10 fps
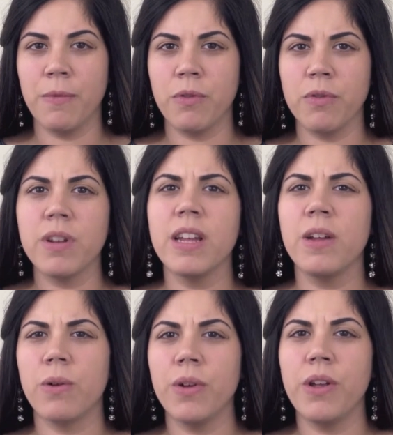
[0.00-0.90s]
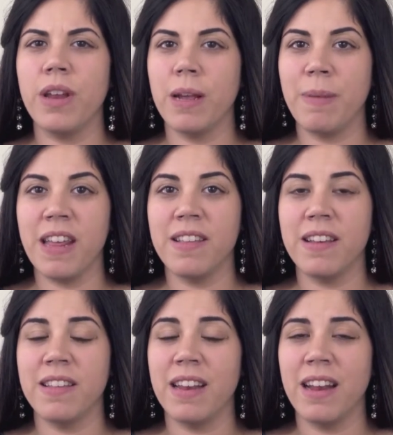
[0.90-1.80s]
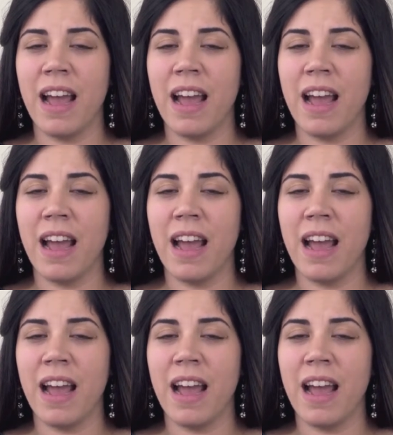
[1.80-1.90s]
Really cool, unique pieces, and it